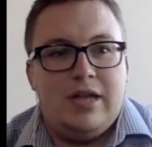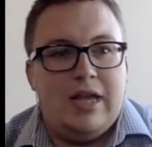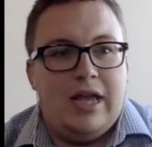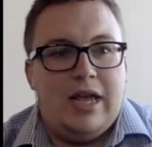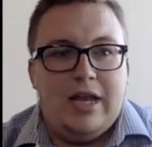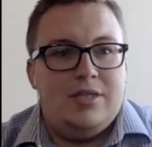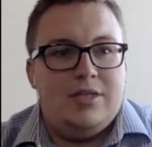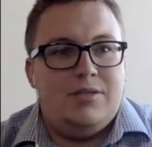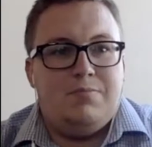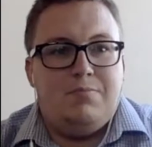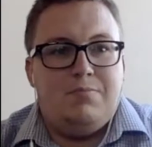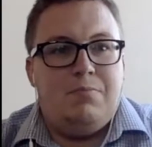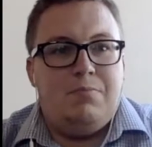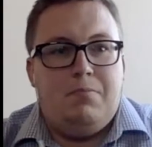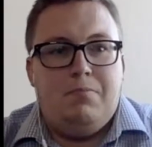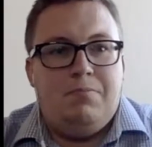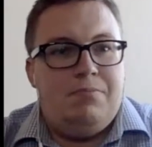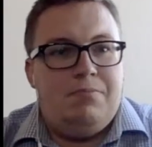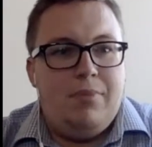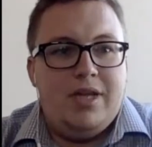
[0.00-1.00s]
And
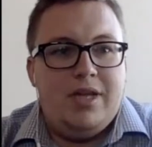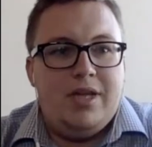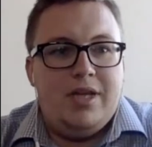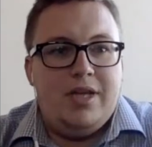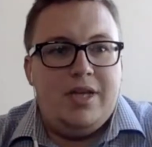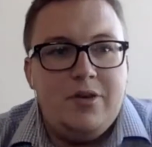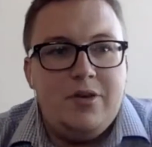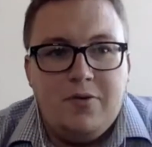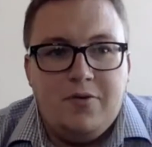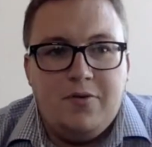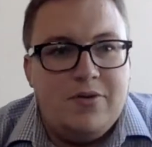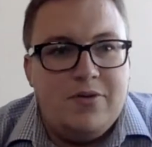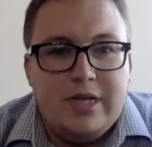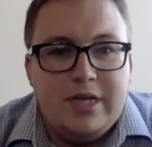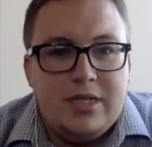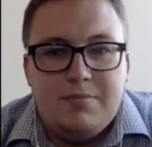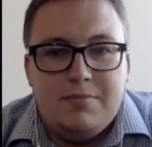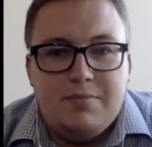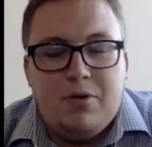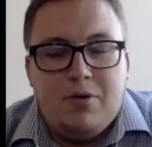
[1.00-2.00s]
it's beautiful.
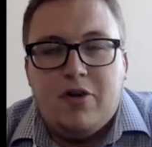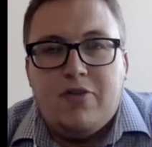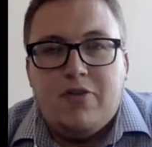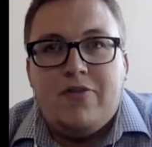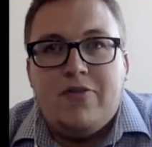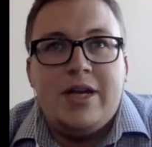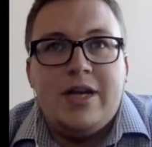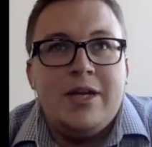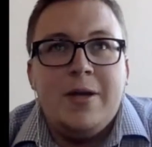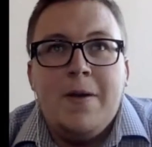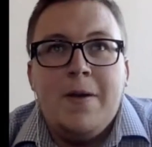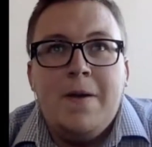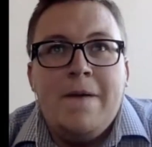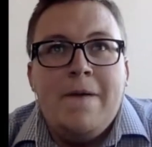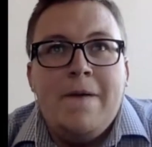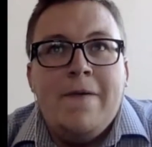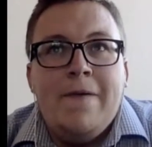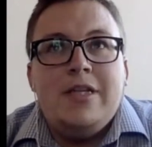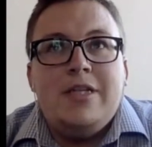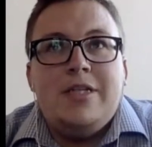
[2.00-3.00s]
It's perfect.
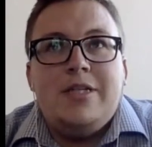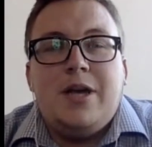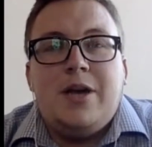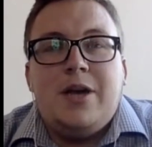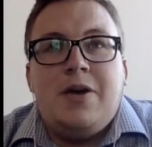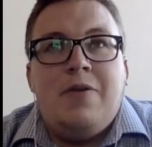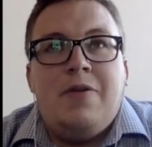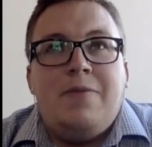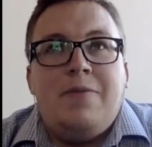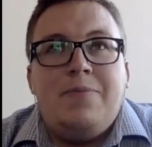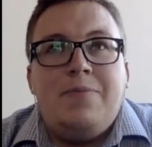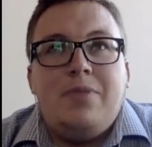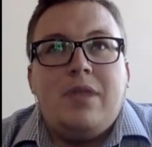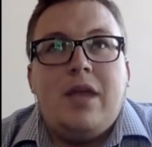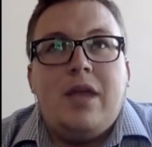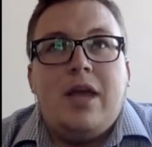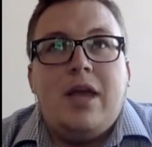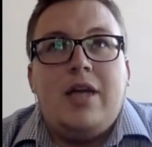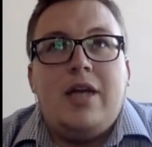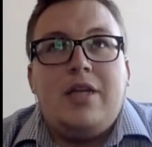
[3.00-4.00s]
So
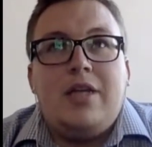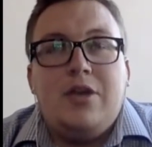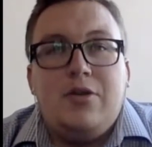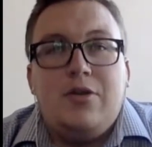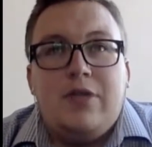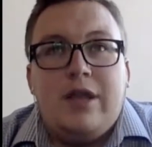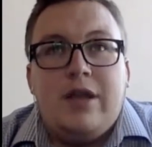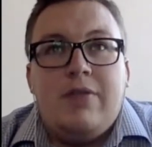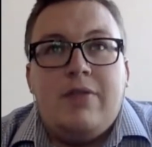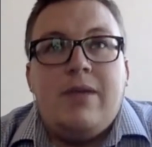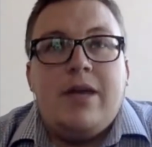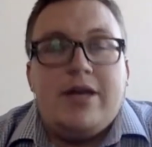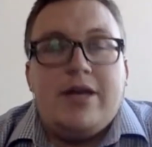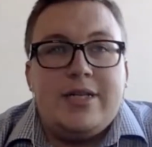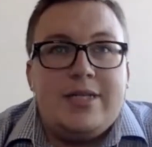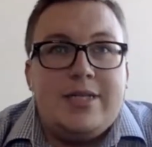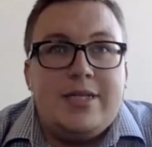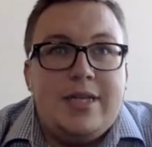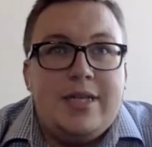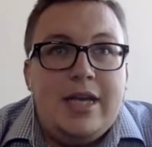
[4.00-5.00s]
I got to go there. I got to
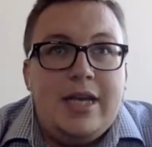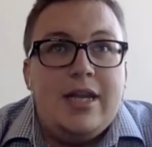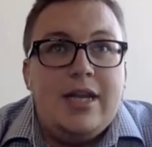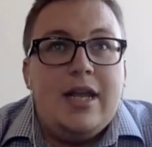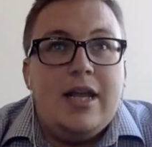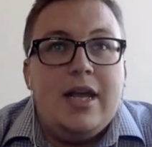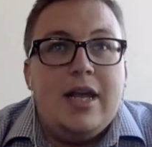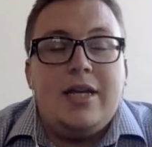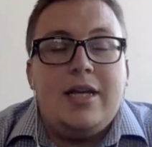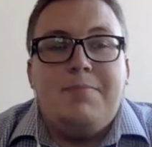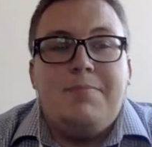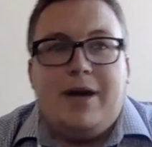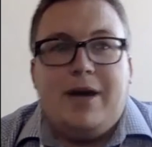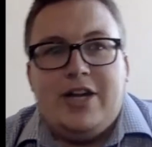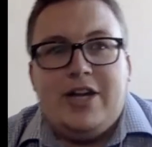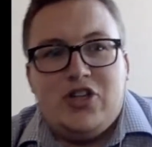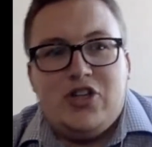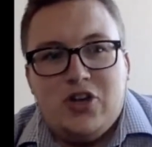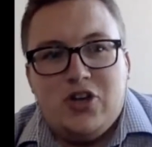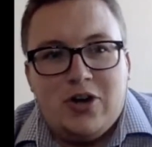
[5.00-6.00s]
see it. I got to buy a
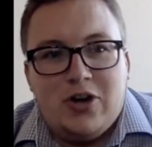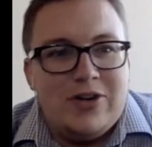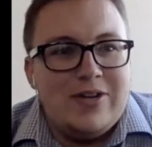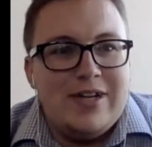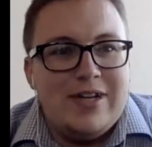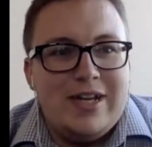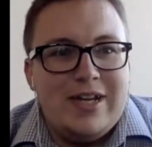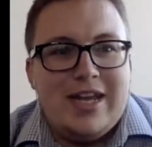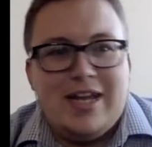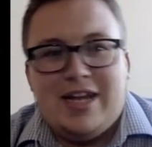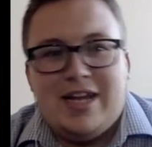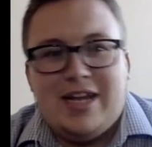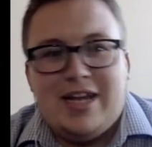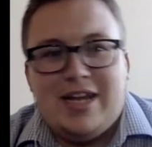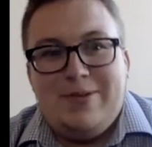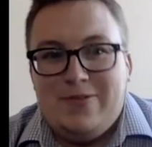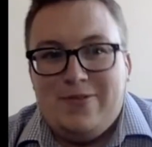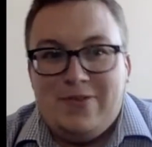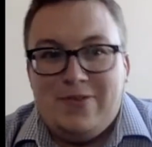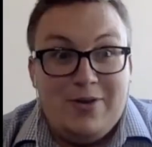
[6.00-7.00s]
shirt.
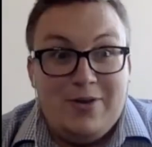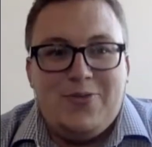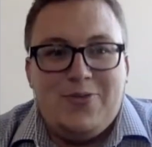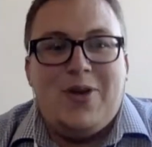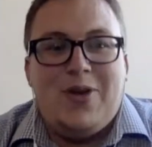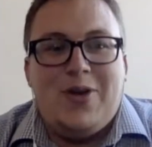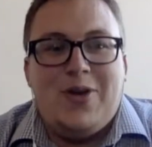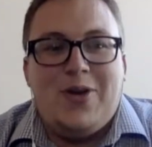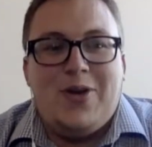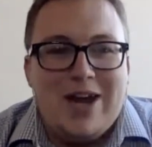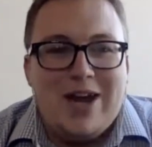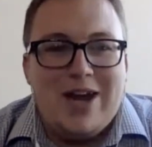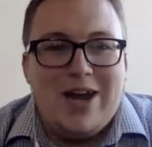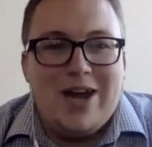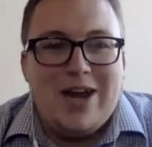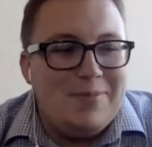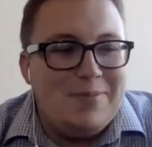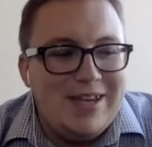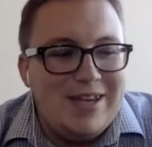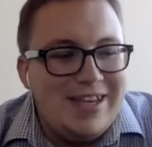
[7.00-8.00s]
I was very, very
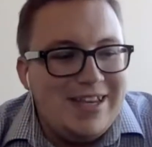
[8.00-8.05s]
happy.